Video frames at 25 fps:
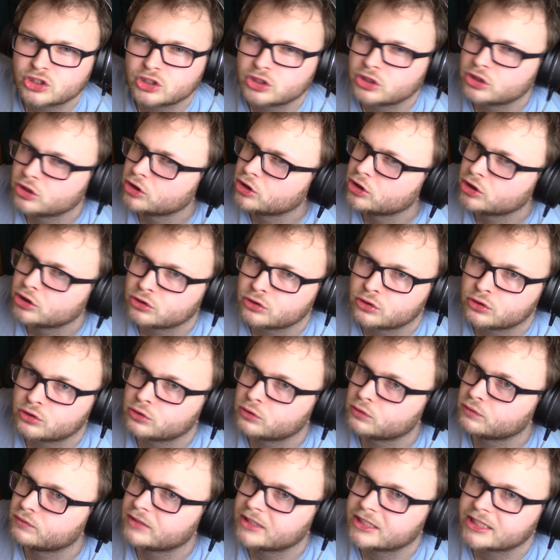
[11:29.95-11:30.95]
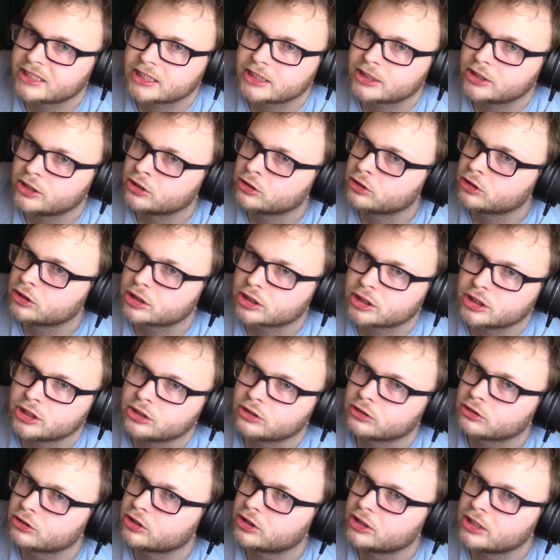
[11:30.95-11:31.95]
oh, Dad, you're
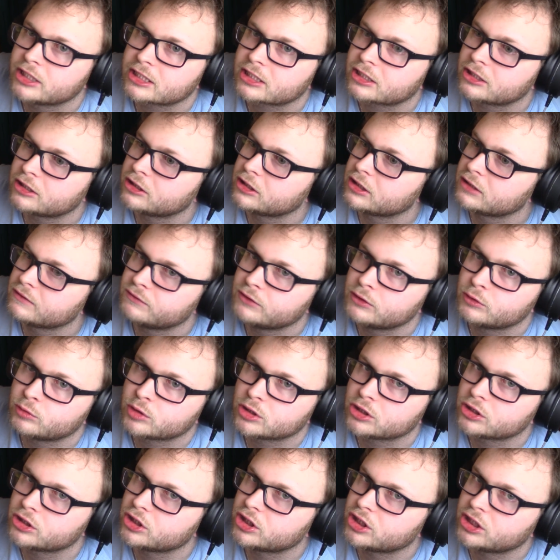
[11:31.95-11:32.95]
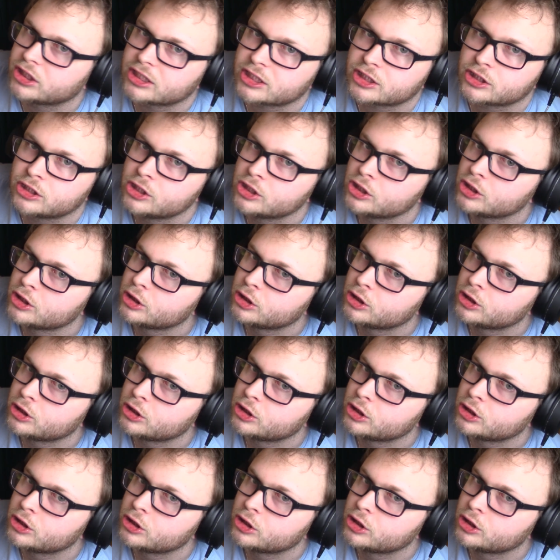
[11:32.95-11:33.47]
lucky you're sick, because if you weren't sick,